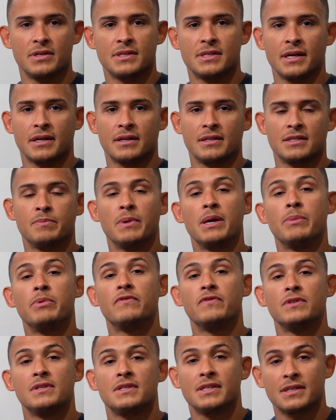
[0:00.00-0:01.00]
seconds, maybe
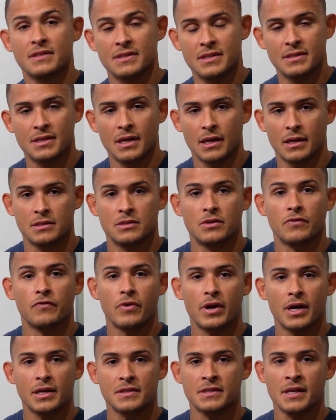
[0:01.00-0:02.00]
even 60 seconds of
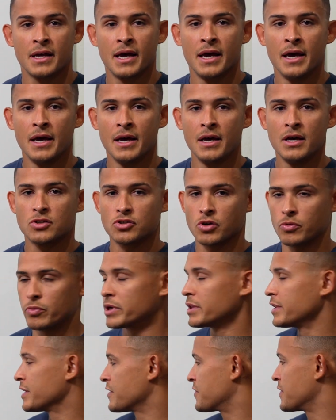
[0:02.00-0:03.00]
rest. So
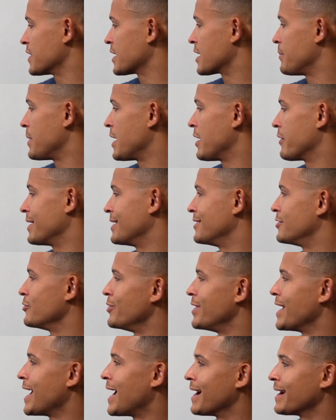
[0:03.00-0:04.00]
really think about and do
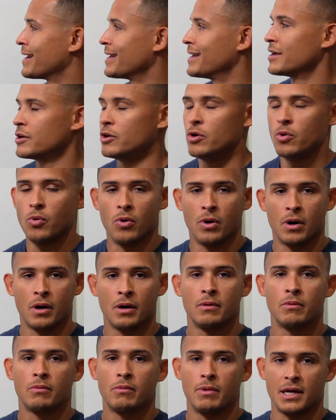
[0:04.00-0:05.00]
not ignore
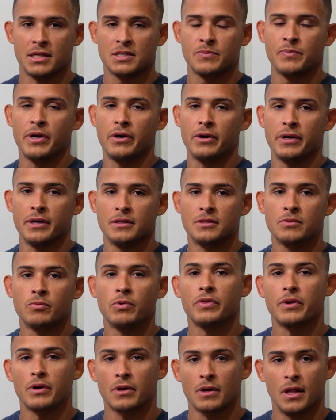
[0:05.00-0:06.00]
rest periods
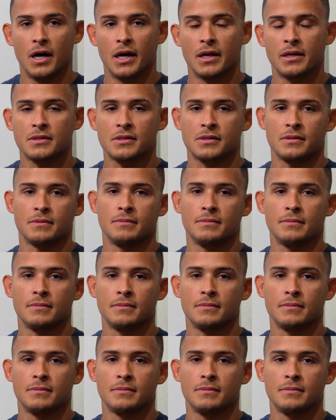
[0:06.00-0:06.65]
with your clients.